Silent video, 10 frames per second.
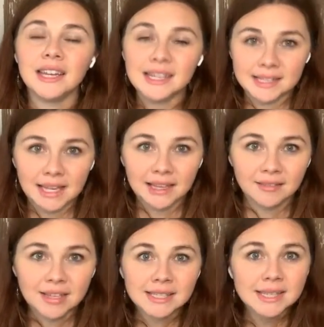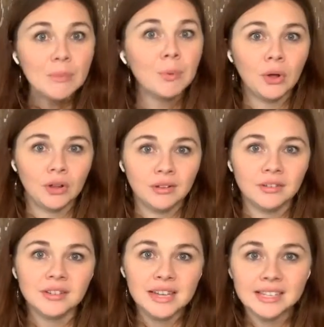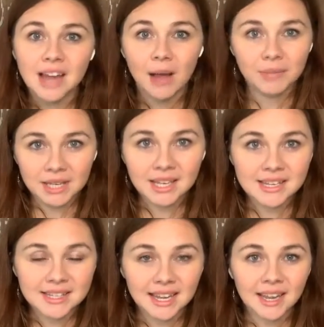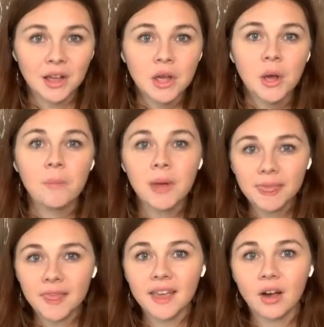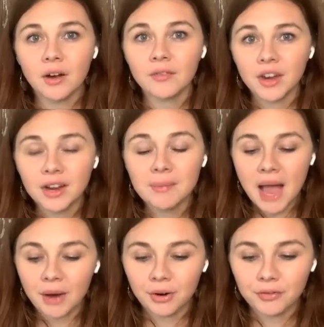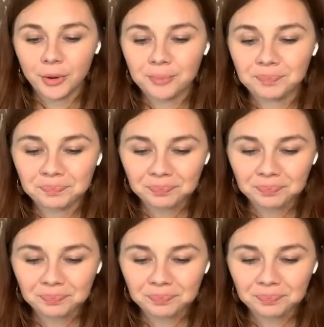easy. Simple does not mean easy, but they are very powerful.